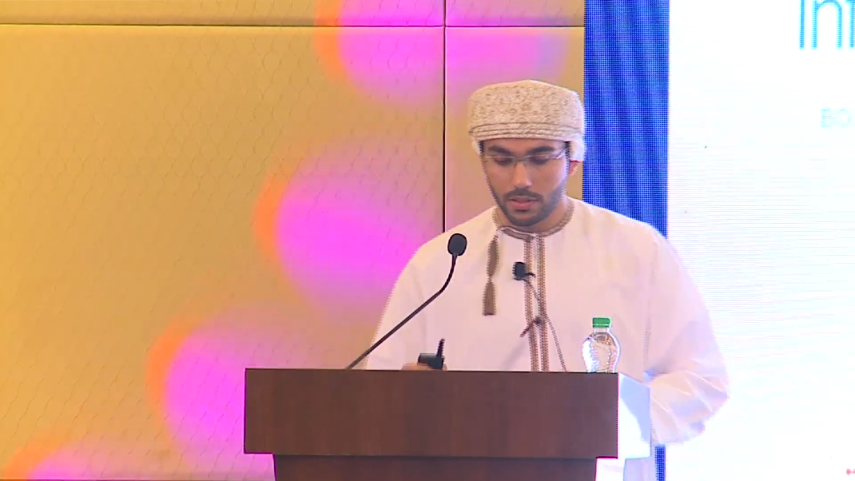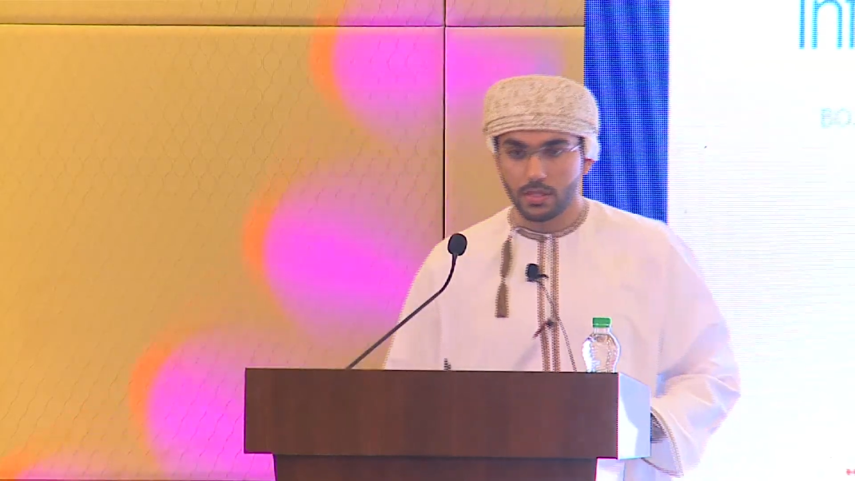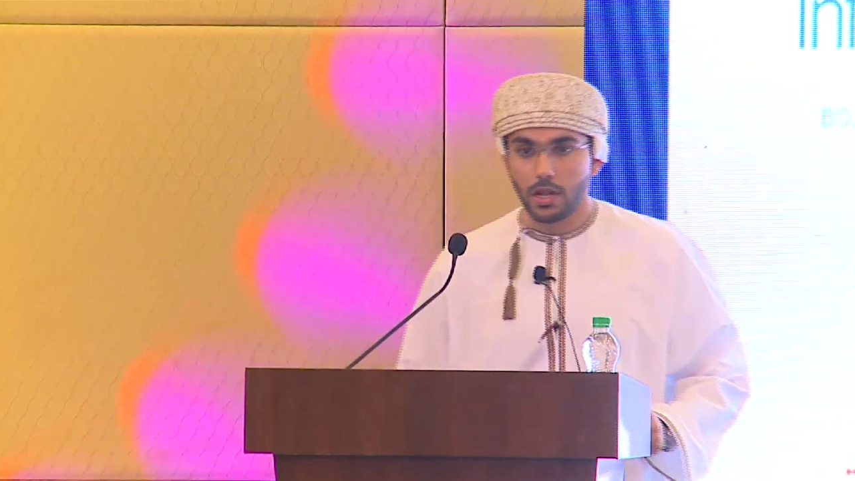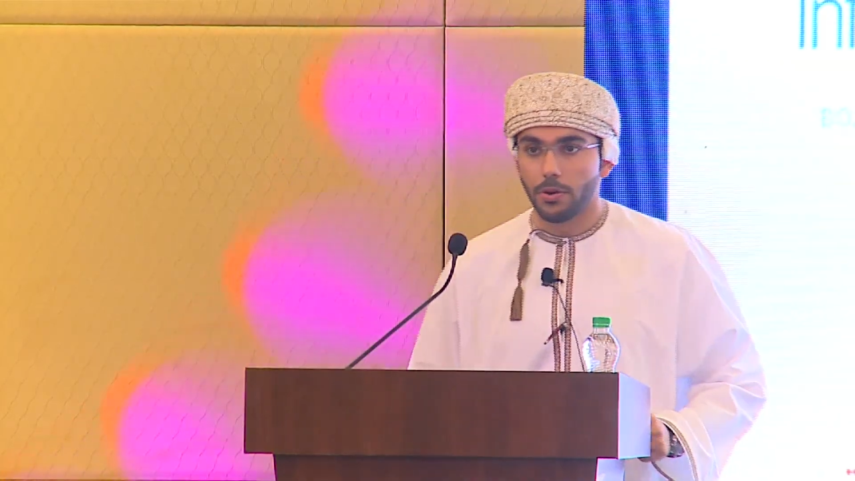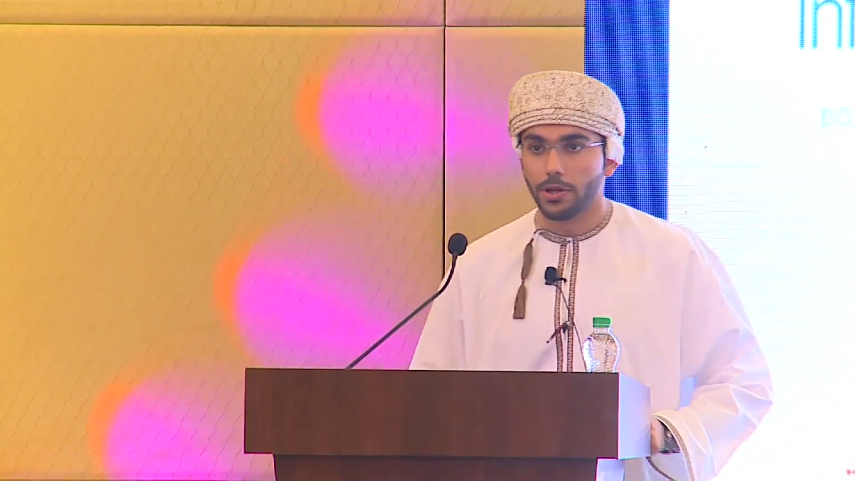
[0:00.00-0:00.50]

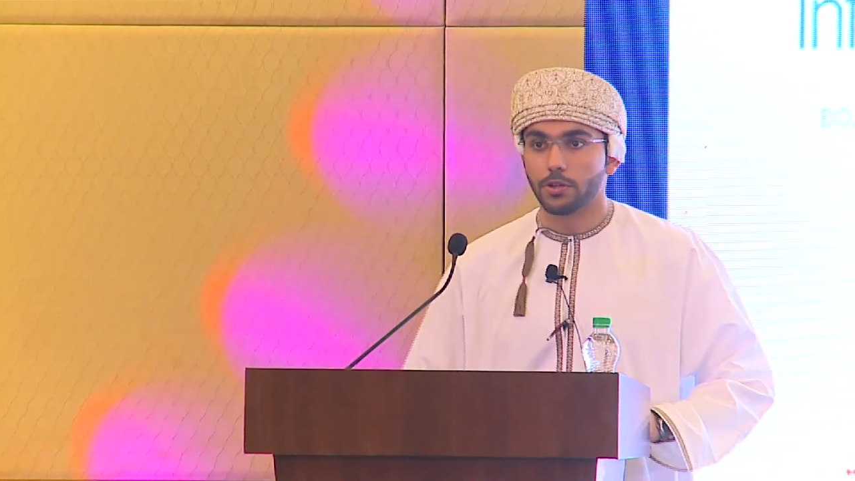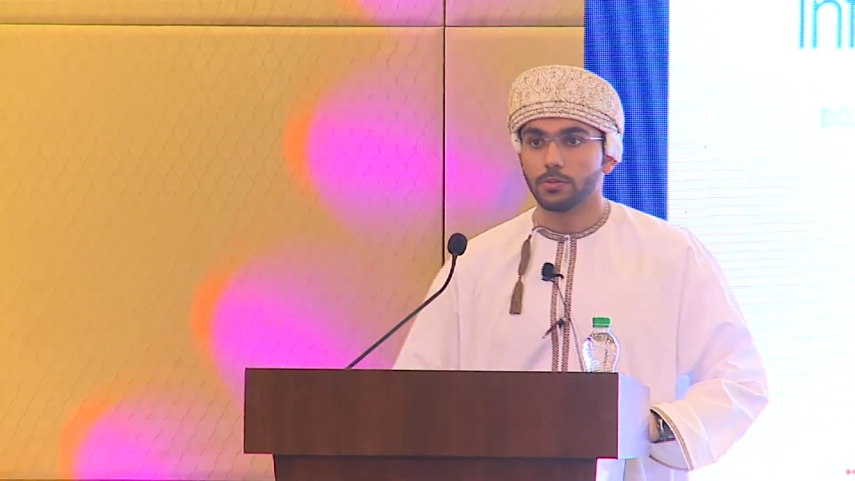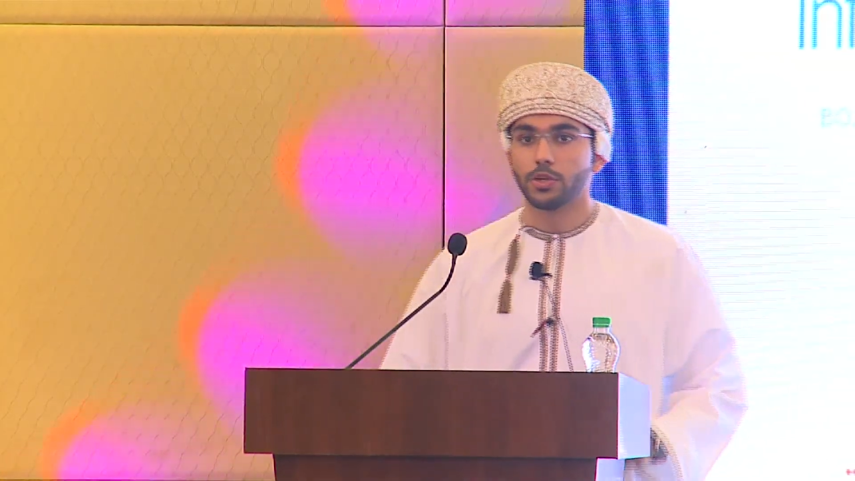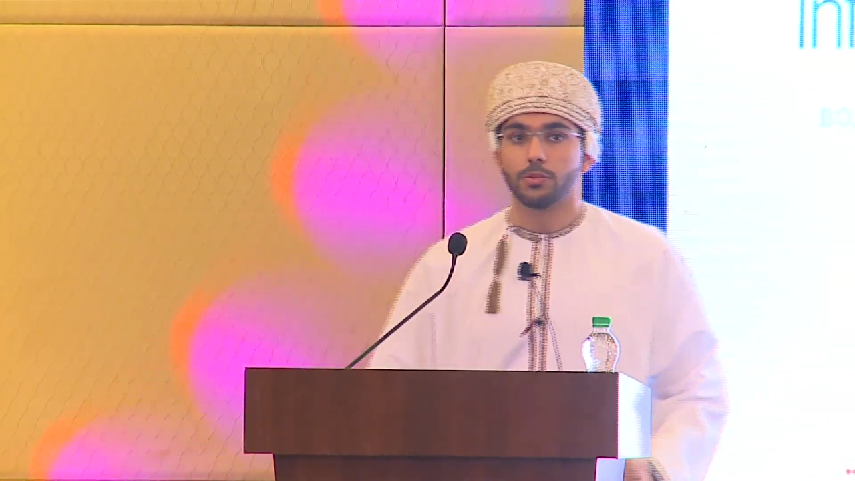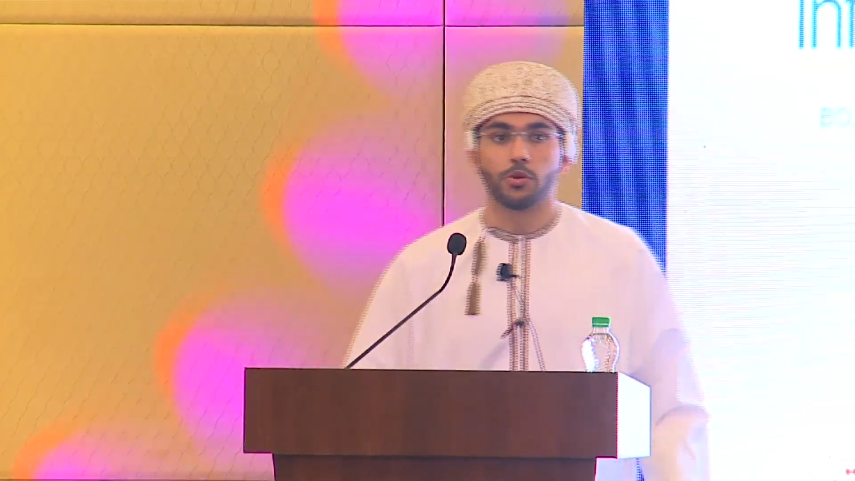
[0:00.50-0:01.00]
Assalamu
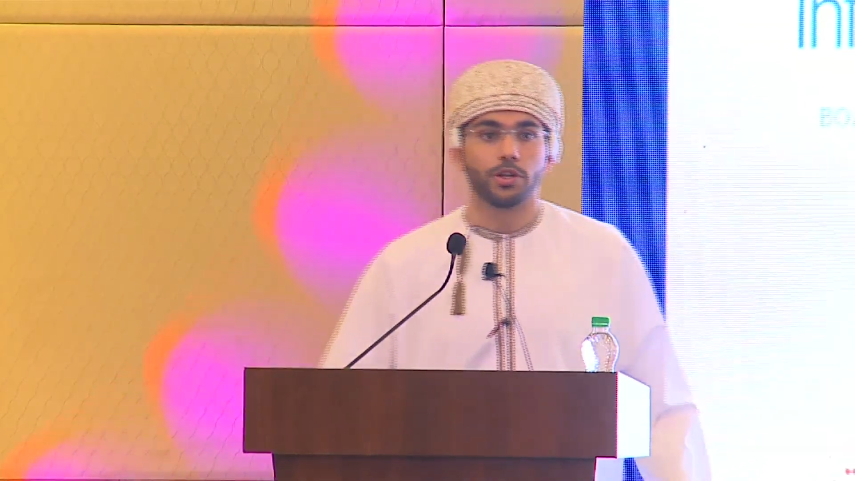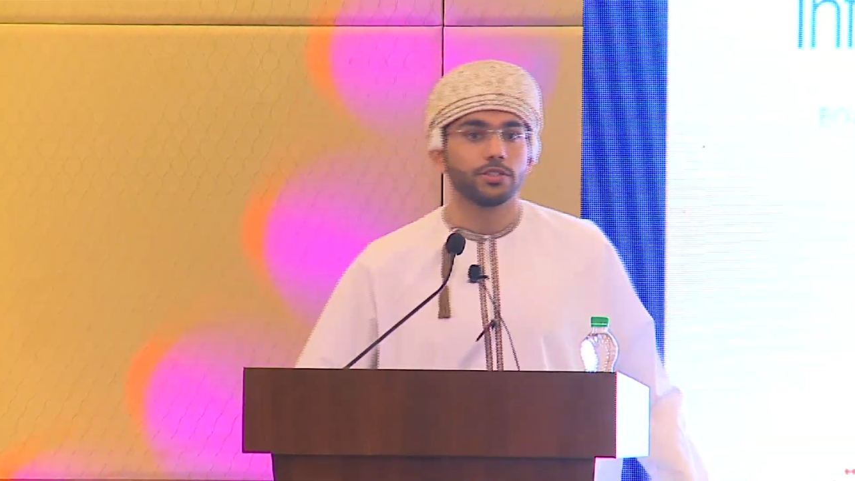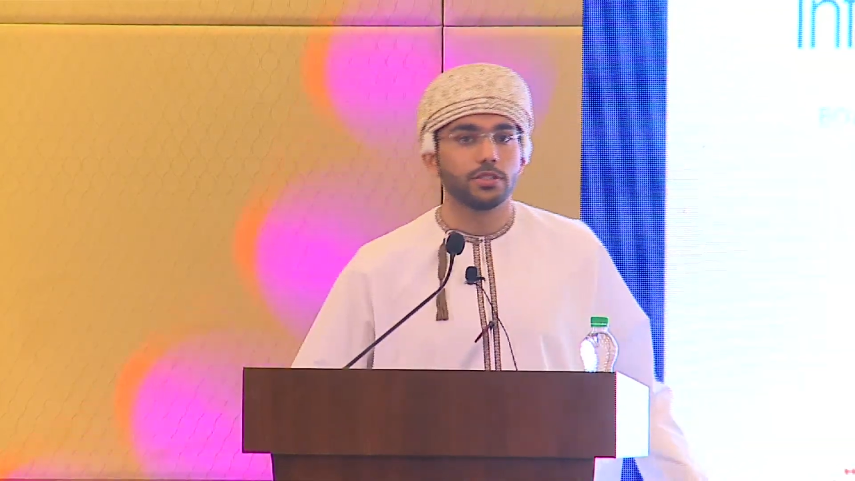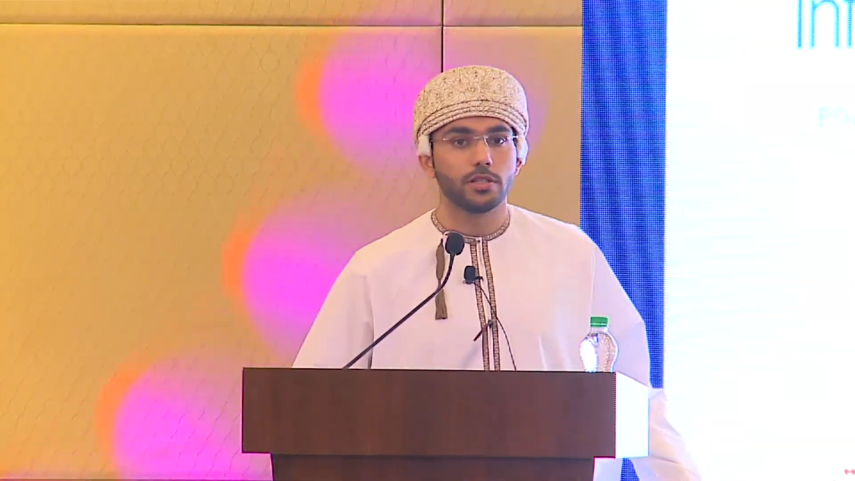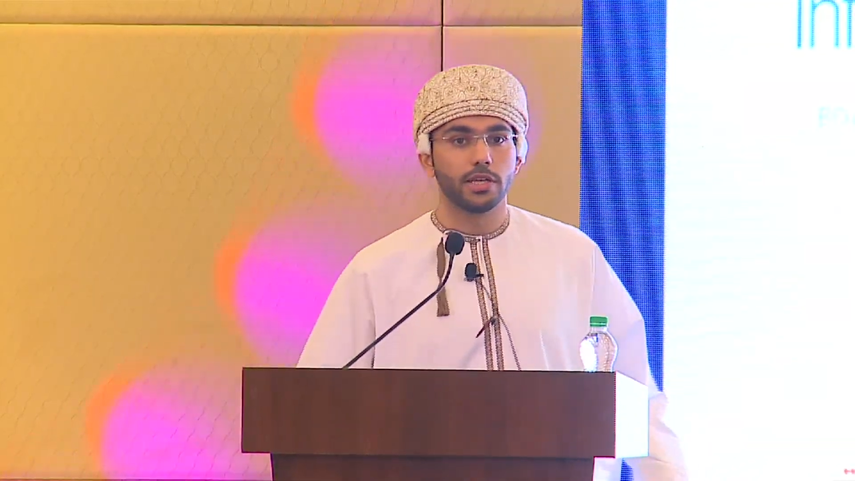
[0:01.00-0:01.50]
alaikum. Good
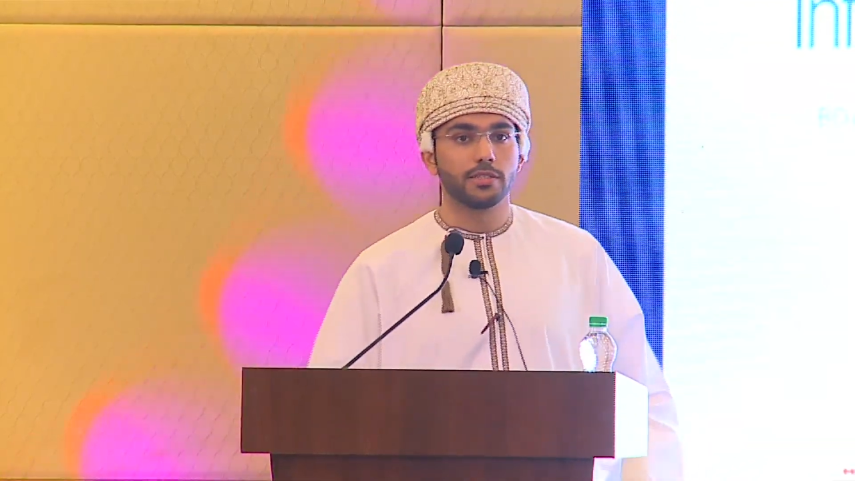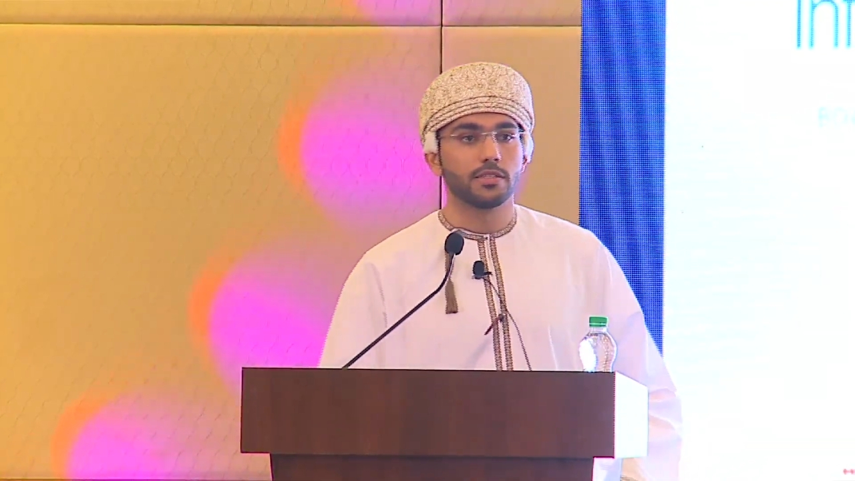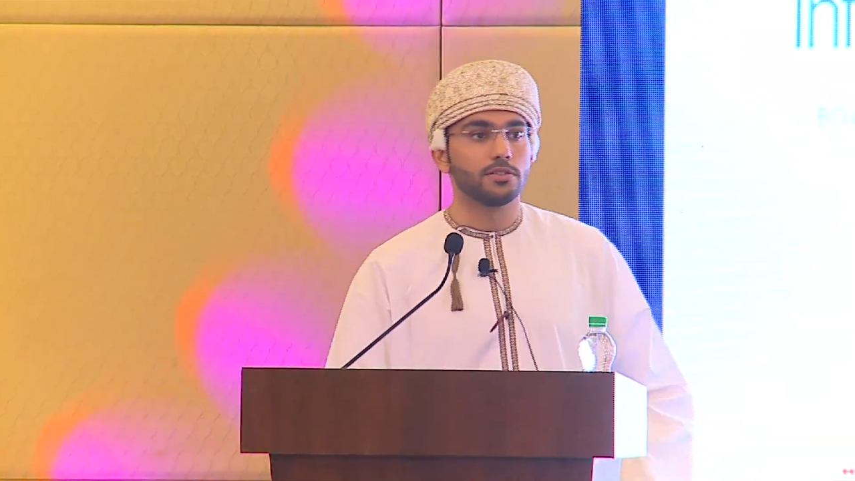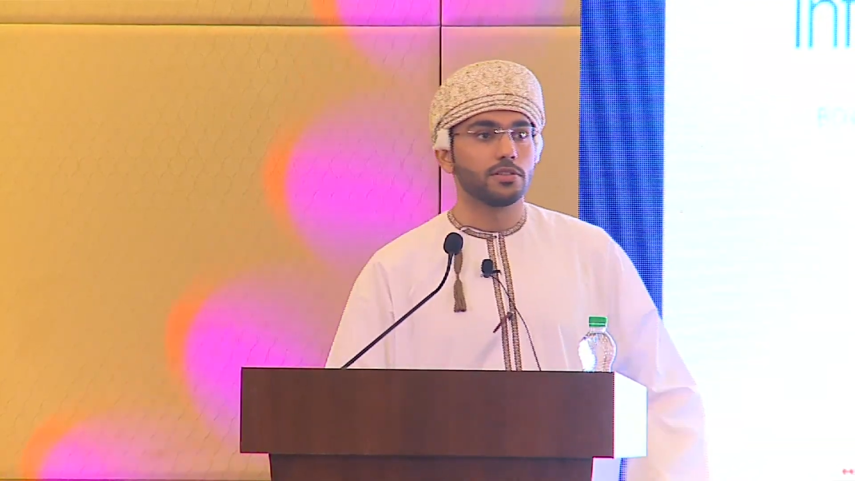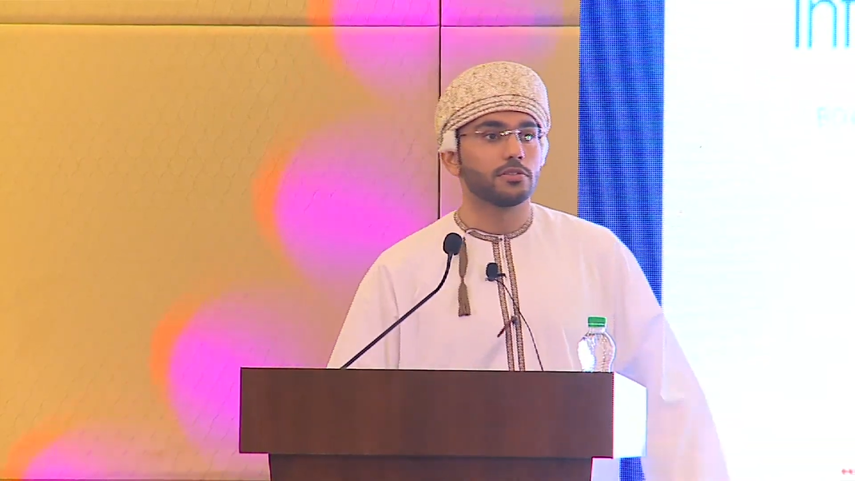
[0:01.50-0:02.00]
morning, ladies
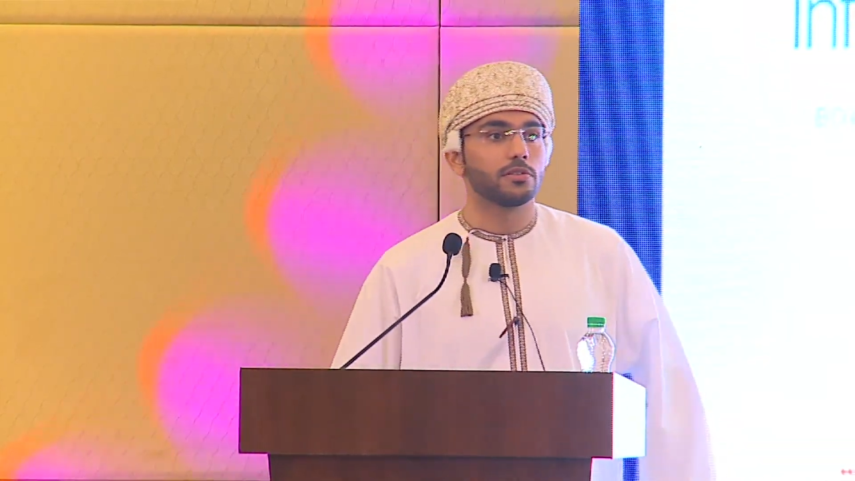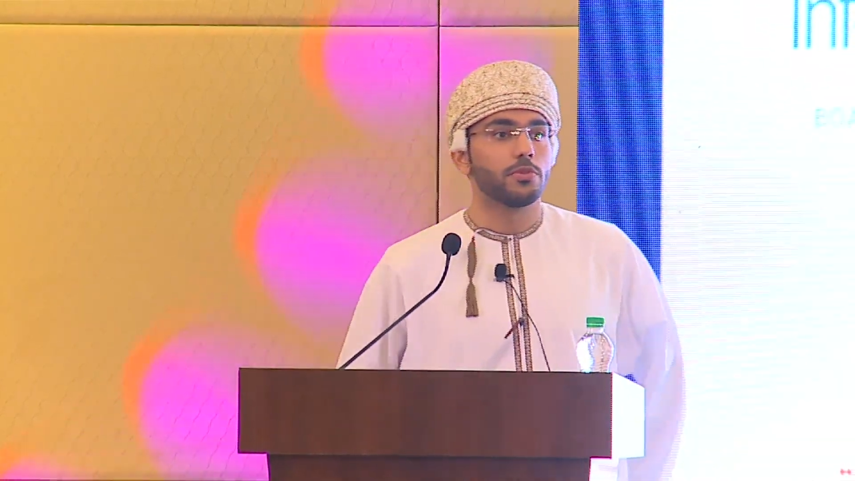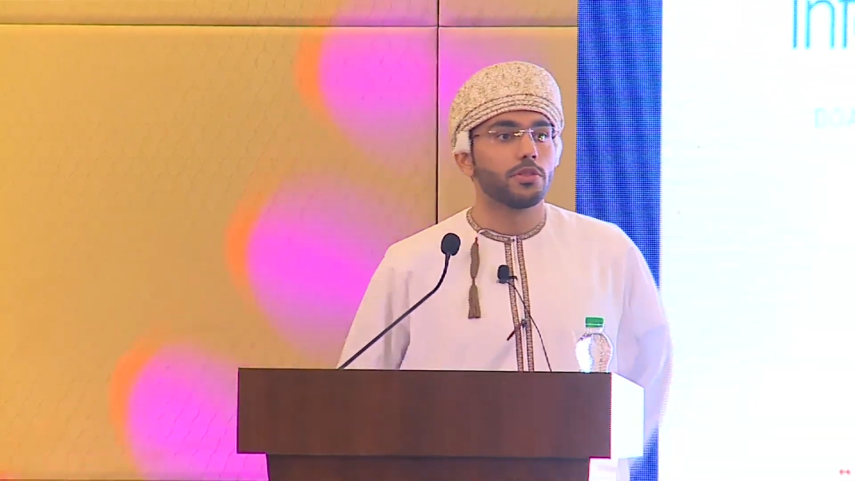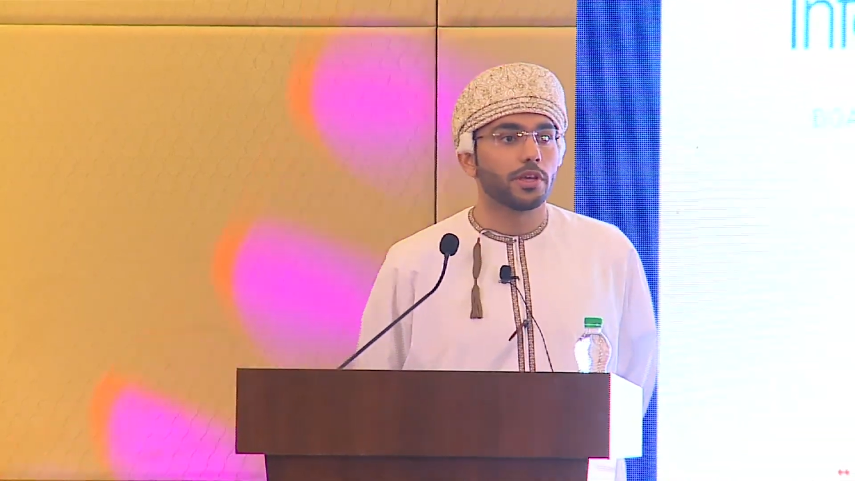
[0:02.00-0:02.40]
and gentlemen.